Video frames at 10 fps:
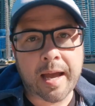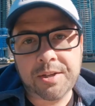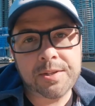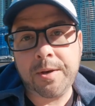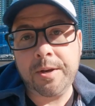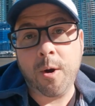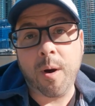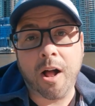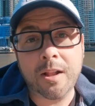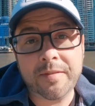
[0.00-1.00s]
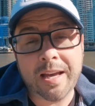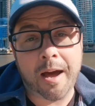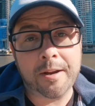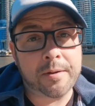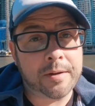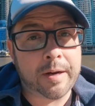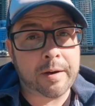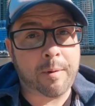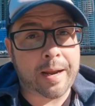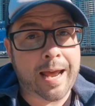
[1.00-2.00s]
And just so you know, all of the audio you're
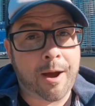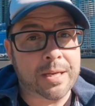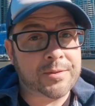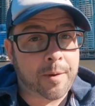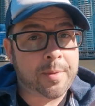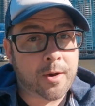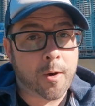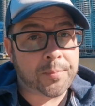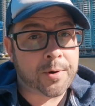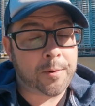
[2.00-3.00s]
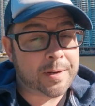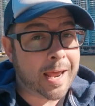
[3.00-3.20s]
hearing right now is from the GoPro